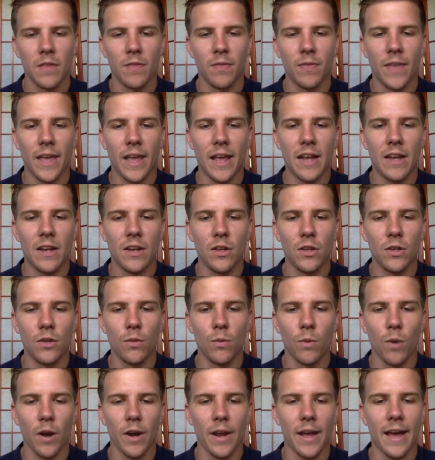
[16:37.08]
then you
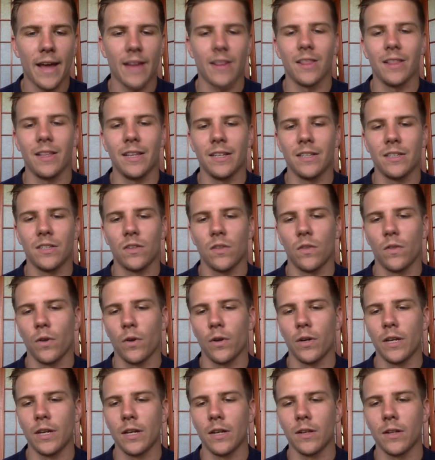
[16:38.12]
want at least
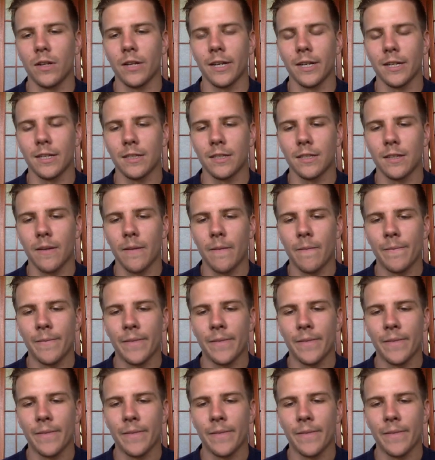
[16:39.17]
30 clicks.